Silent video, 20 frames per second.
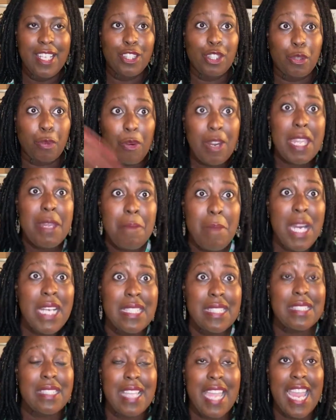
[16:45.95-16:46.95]
3
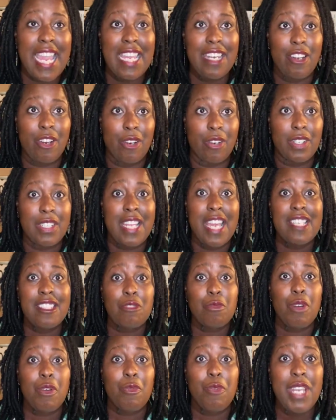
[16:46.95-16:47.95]
months later, guess
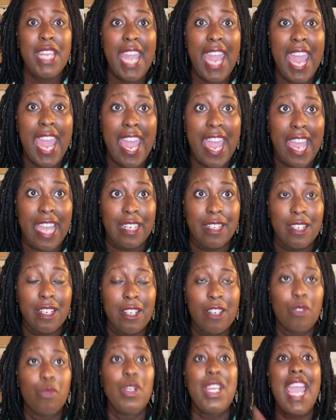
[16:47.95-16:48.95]
what we had?
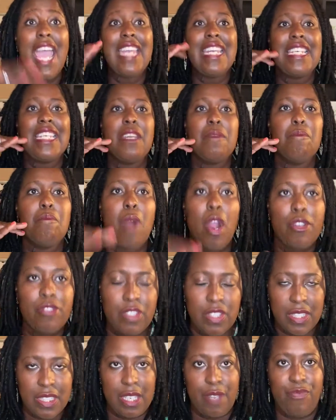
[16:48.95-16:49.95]
We had an
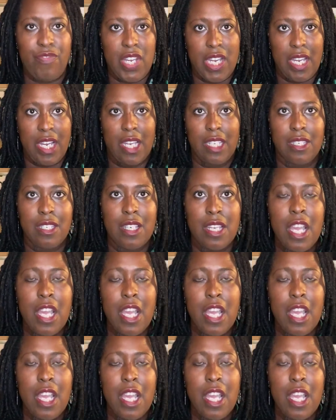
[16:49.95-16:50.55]
emergency fund.